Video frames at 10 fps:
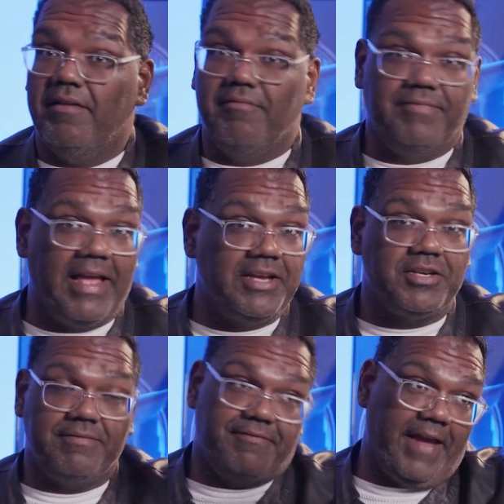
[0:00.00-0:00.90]
they
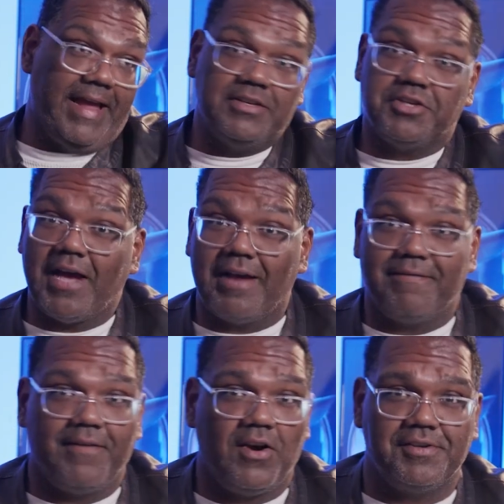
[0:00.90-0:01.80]
Vane shot
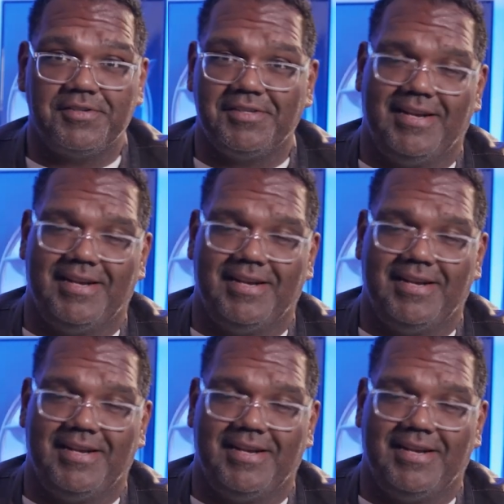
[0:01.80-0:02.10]
first.